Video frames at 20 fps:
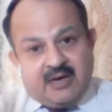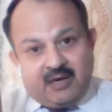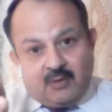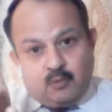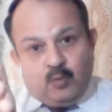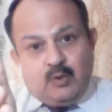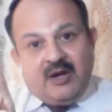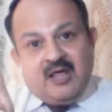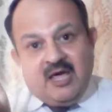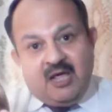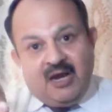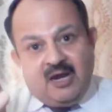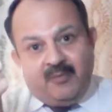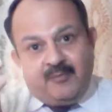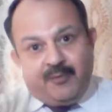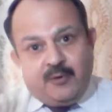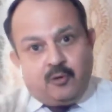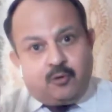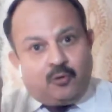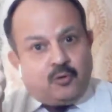That will
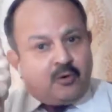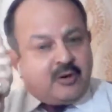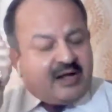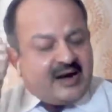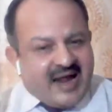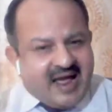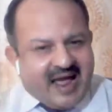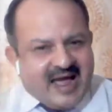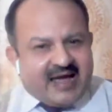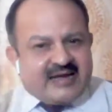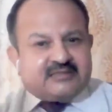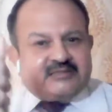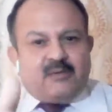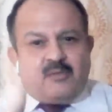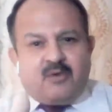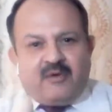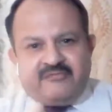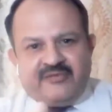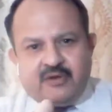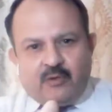help you to crack
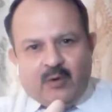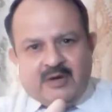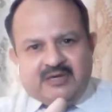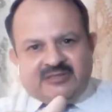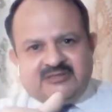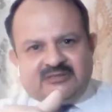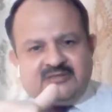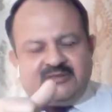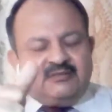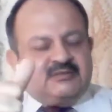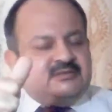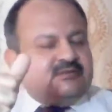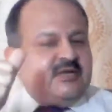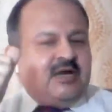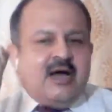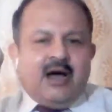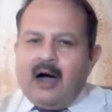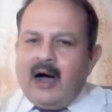some of the questions